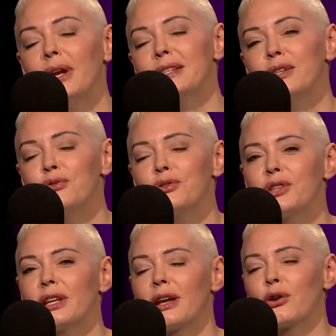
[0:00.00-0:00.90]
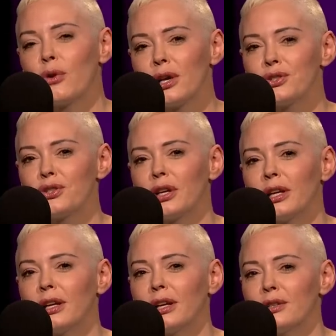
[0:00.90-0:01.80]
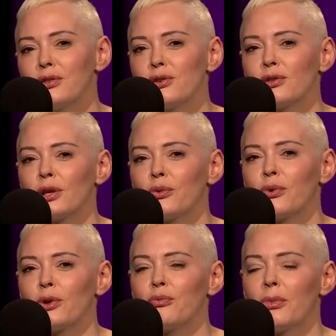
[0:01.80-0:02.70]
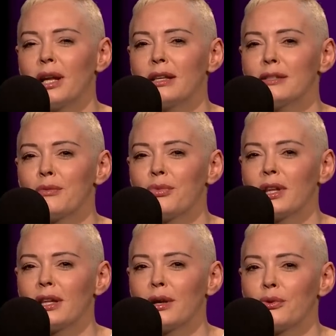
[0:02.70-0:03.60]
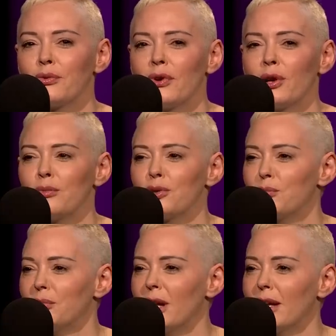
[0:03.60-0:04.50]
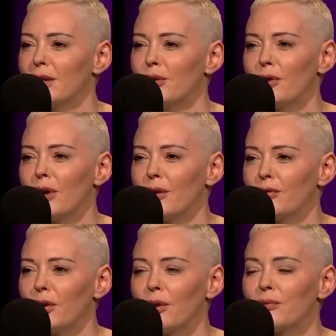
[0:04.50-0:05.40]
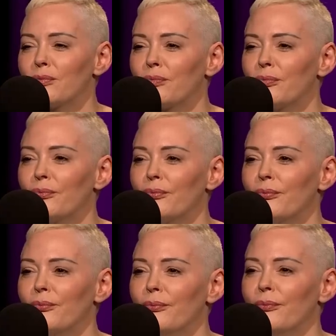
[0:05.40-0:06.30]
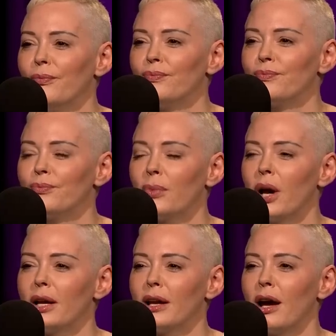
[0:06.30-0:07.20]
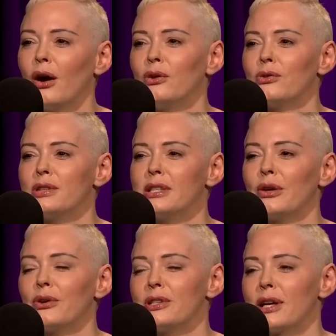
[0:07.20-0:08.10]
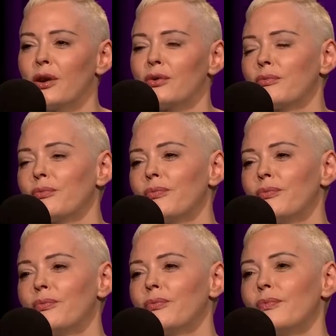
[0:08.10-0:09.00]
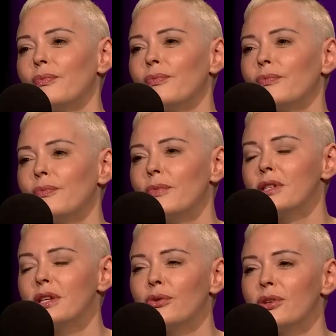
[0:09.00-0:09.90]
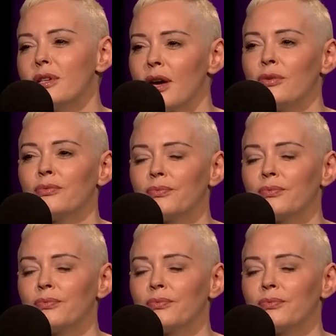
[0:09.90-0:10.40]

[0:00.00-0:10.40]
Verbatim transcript: but it's interesting that question. It certainly would have been something that would have very much applied a year and a half ago. But now the secret is out. The secret is out.